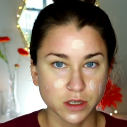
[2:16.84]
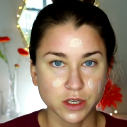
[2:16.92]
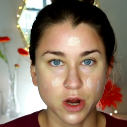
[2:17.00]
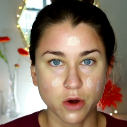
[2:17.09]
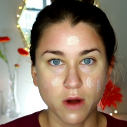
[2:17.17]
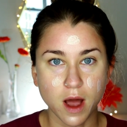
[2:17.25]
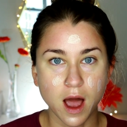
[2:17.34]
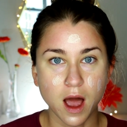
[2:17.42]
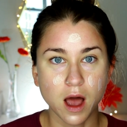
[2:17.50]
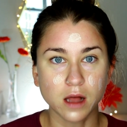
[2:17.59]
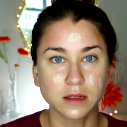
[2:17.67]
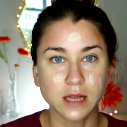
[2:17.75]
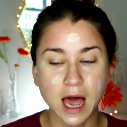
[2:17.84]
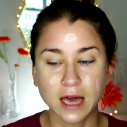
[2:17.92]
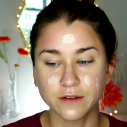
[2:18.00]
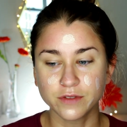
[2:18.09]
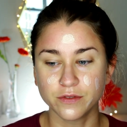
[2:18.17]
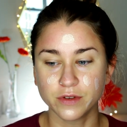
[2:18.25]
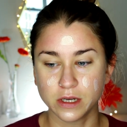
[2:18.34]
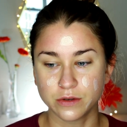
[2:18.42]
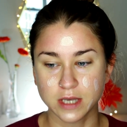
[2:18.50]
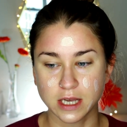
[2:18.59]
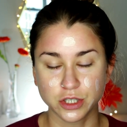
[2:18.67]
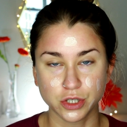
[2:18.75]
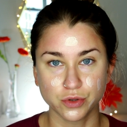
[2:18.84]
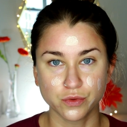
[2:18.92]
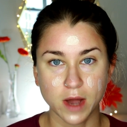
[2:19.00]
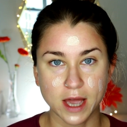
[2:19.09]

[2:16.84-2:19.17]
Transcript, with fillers: you know, a lot of the videos I do,